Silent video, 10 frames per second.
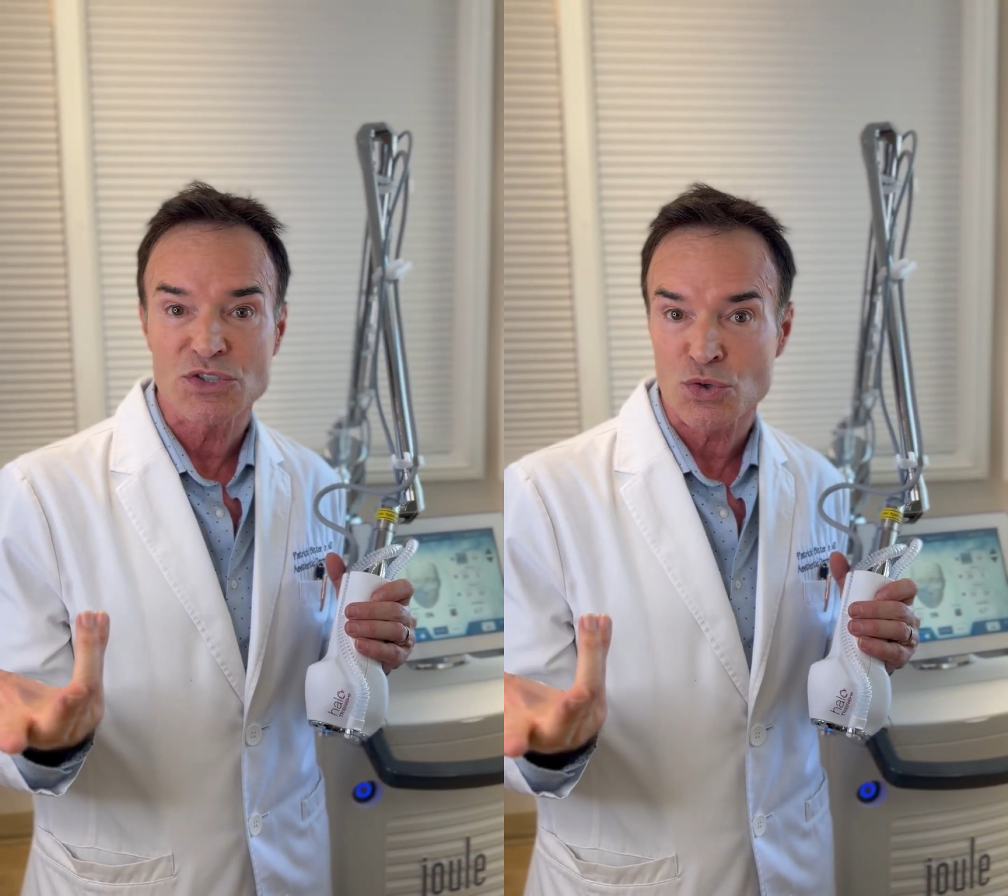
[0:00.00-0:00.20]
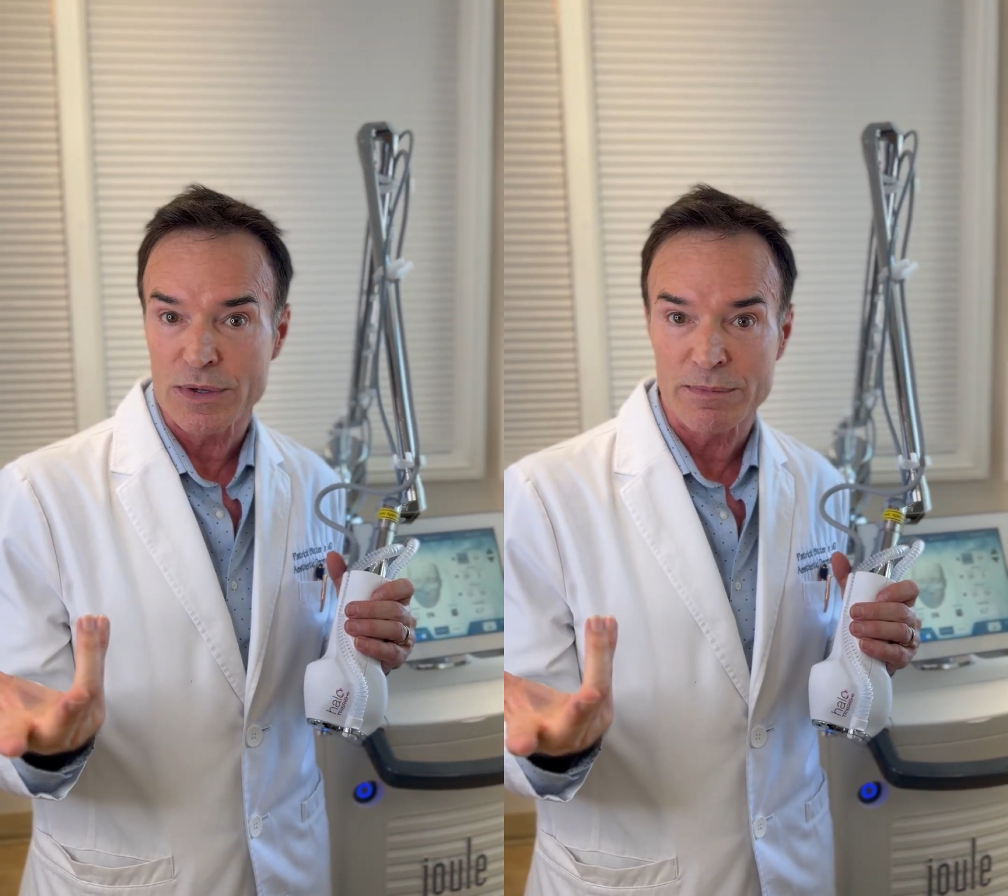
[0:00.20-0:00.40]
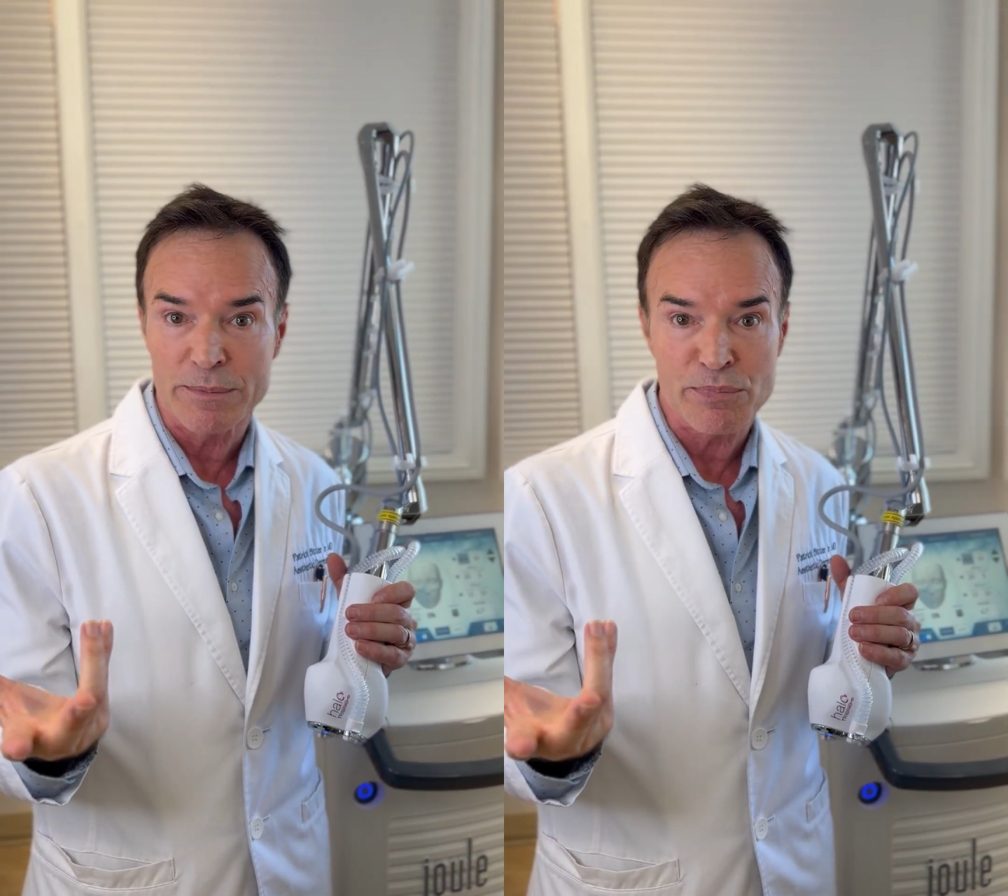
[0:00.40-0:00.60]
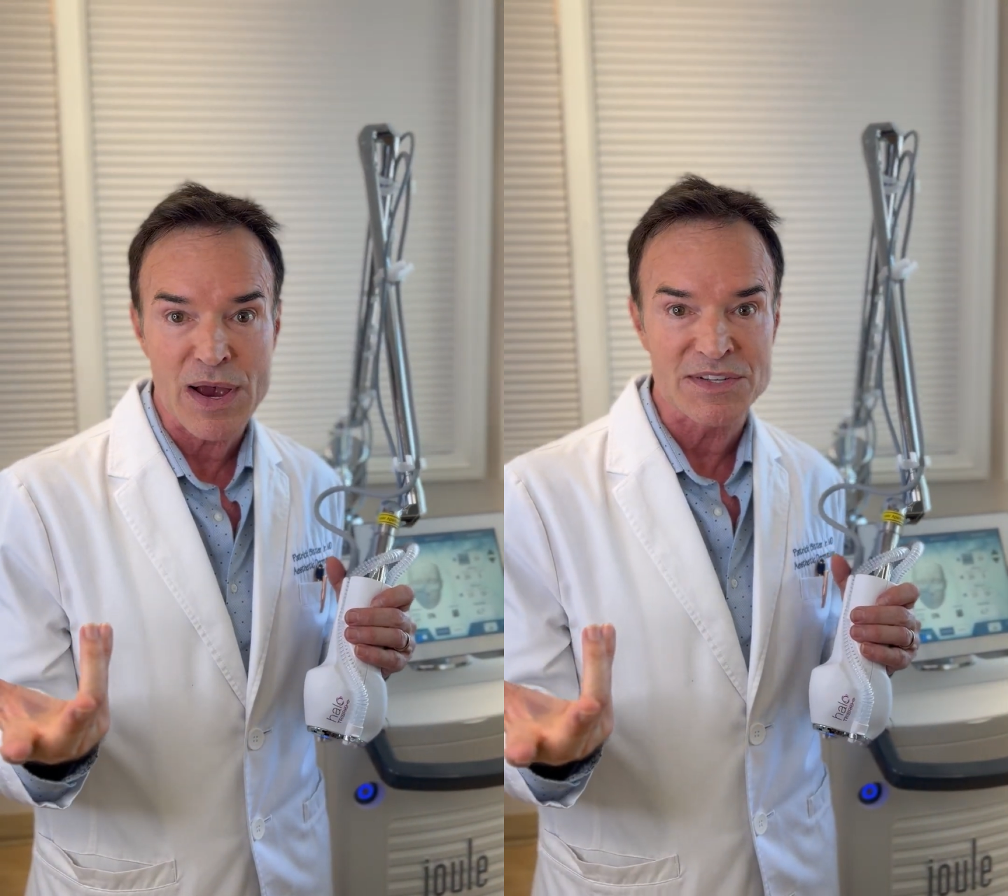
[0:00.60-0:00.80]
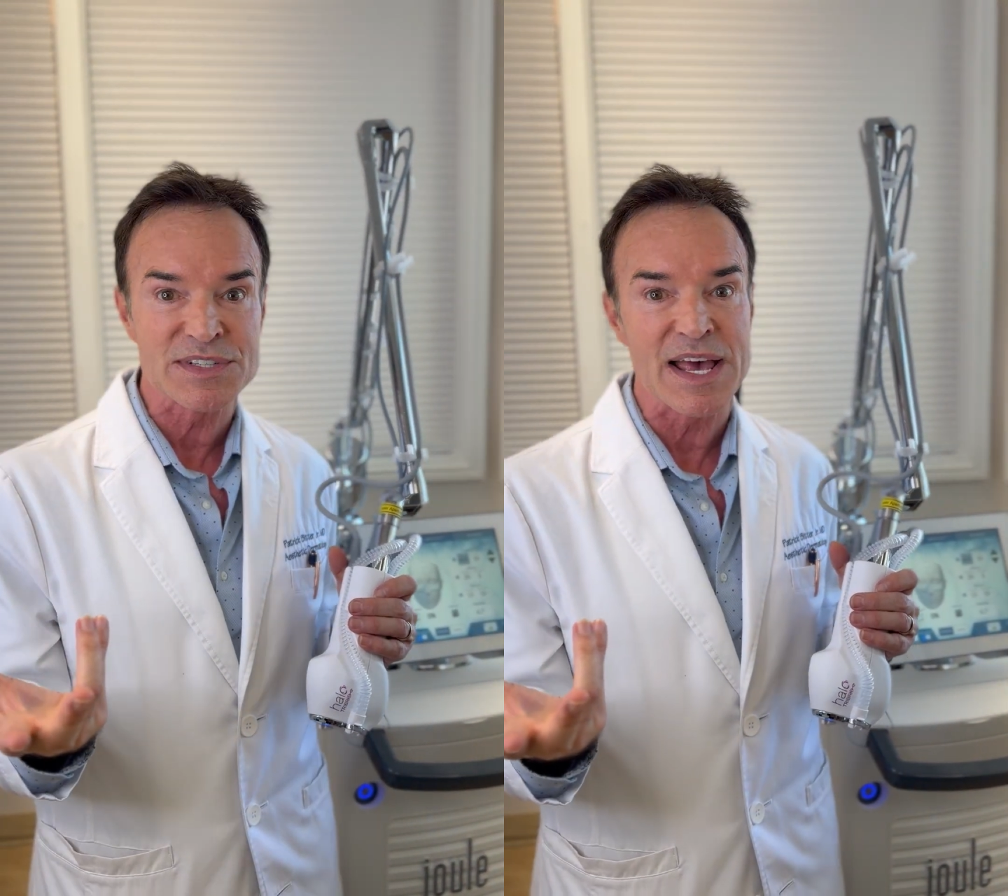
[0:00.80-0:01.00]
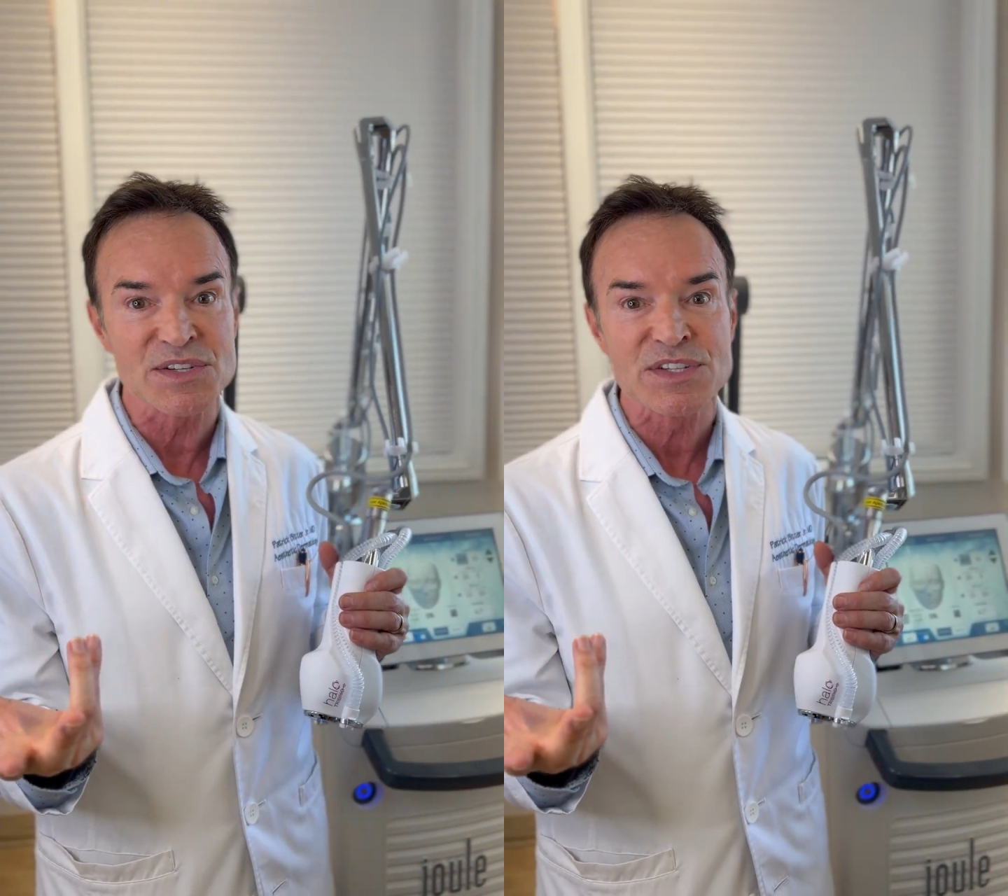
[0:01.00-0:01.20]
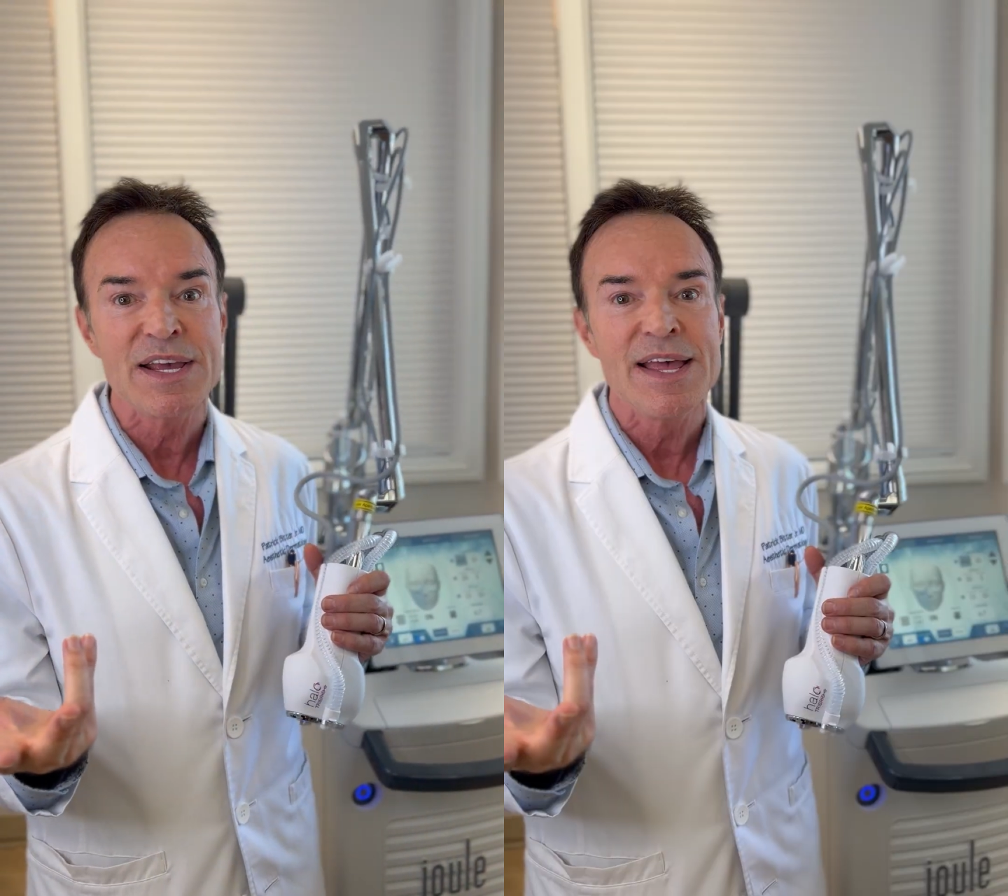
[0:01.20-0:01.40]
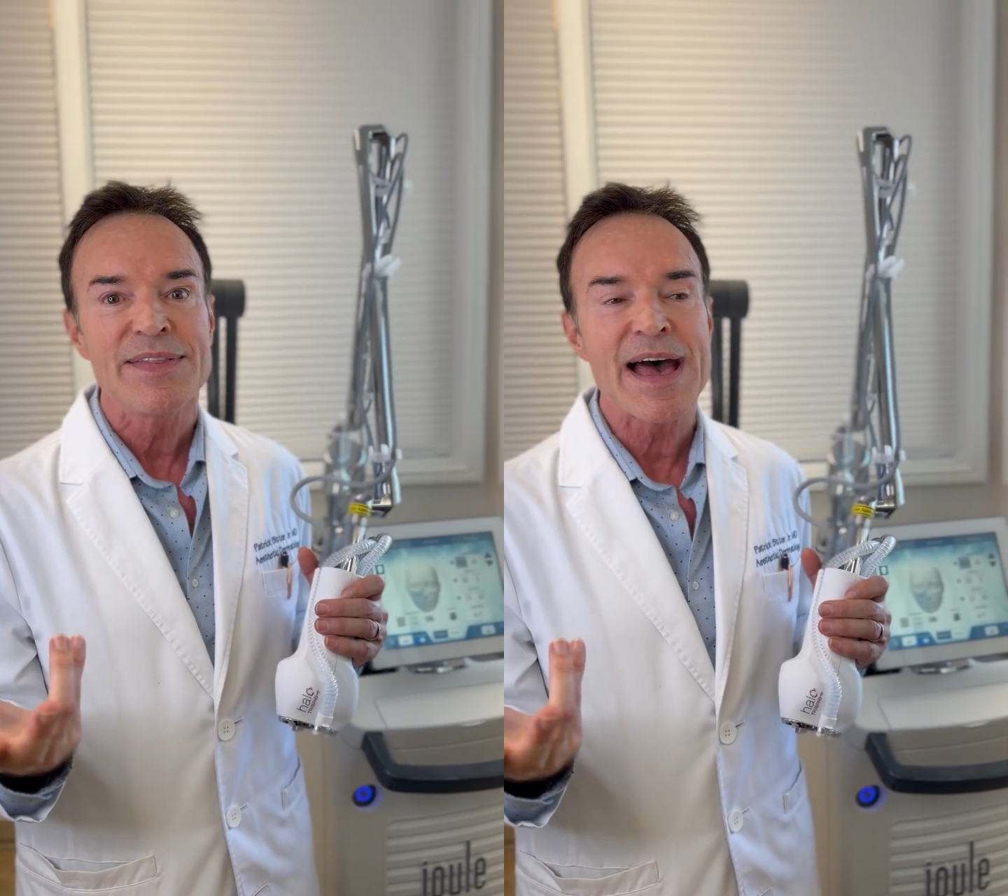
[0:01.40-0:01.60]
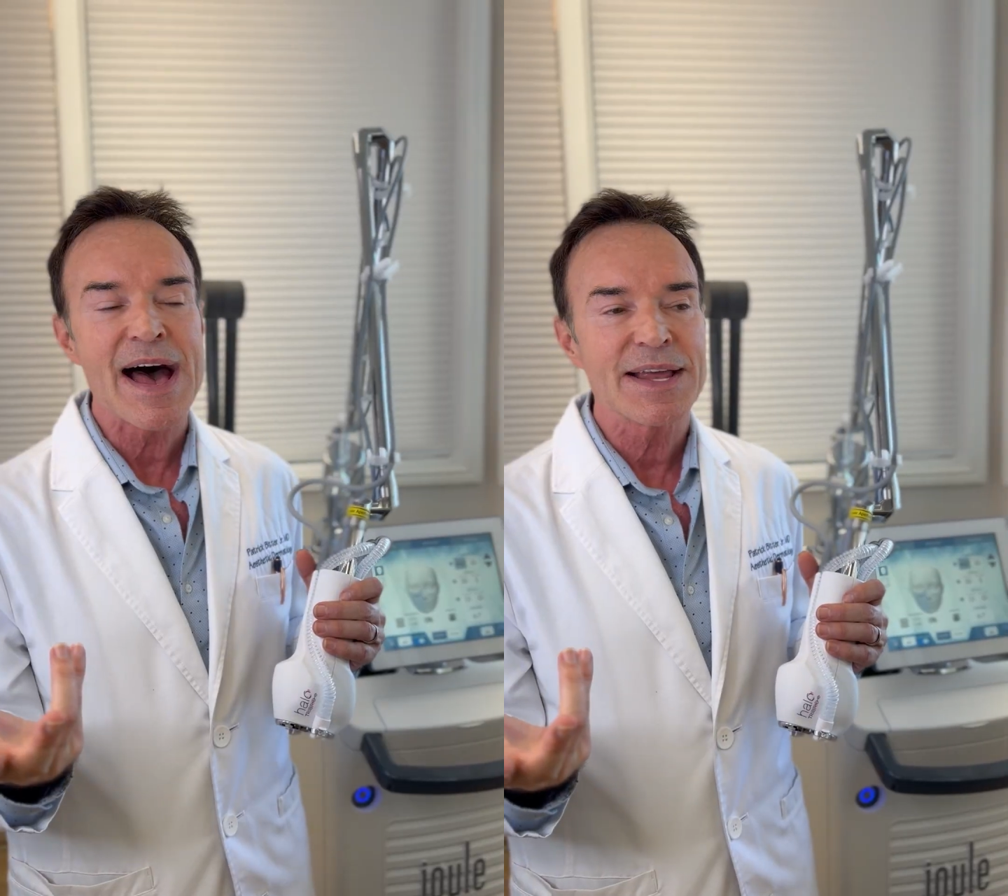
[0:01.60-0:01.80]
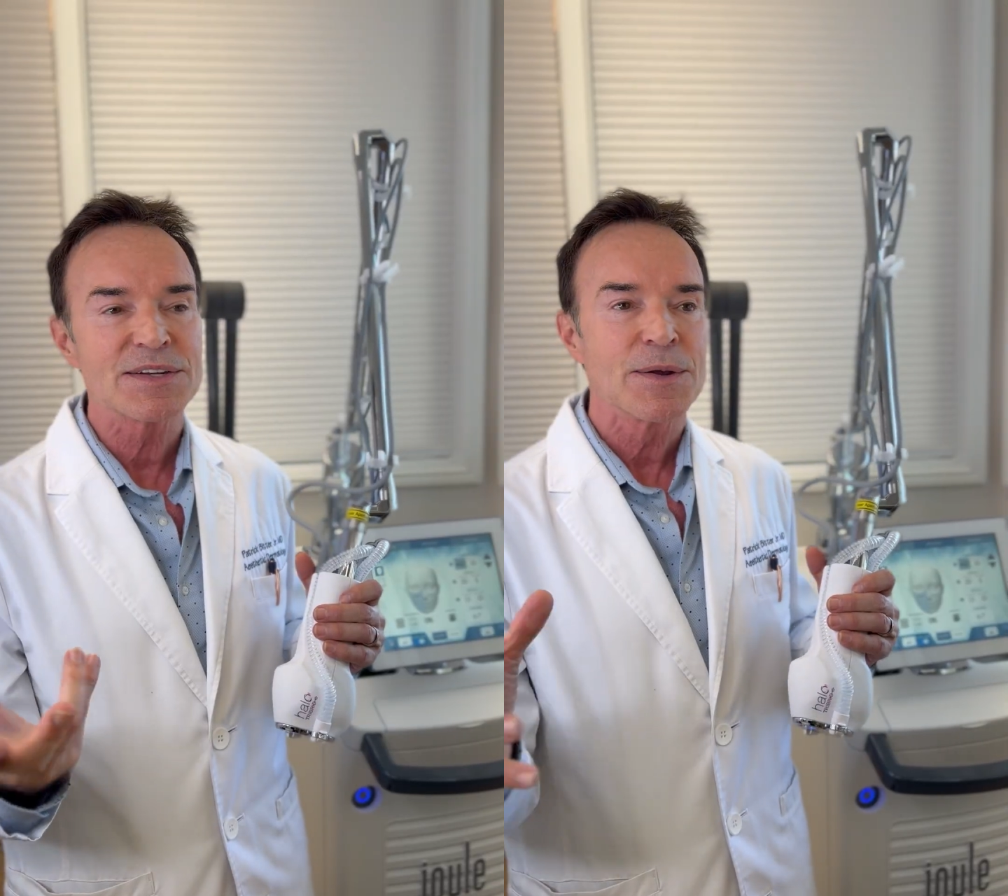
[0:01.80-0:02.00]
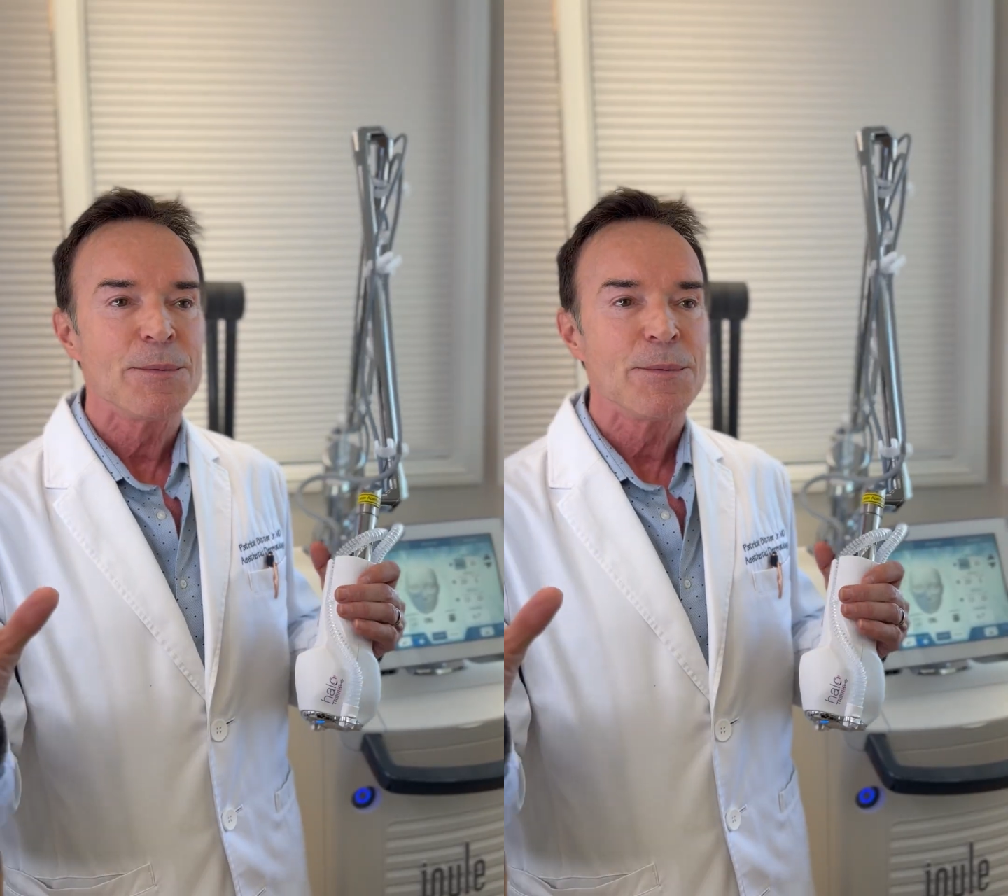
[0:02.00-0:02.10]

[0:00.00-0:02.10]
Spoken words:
treatment process that